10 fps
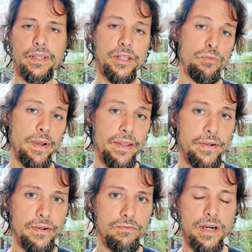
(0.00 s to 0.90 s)
knew
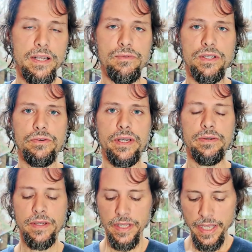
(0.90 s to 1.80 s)
better what he was
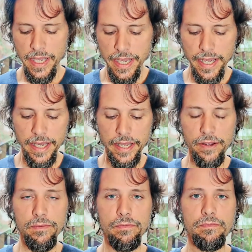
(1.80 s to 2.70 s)
doing.
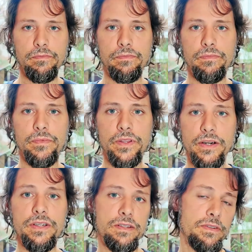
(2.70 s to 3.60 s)
And
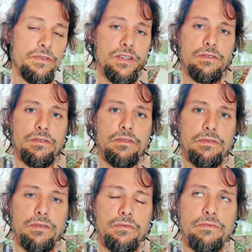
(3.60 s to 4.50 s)
there is
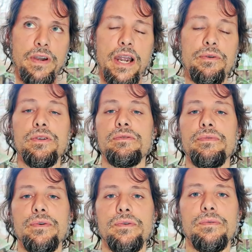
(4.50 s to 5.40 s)
very
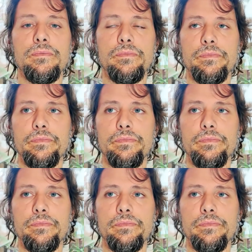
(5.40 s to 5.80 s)
useful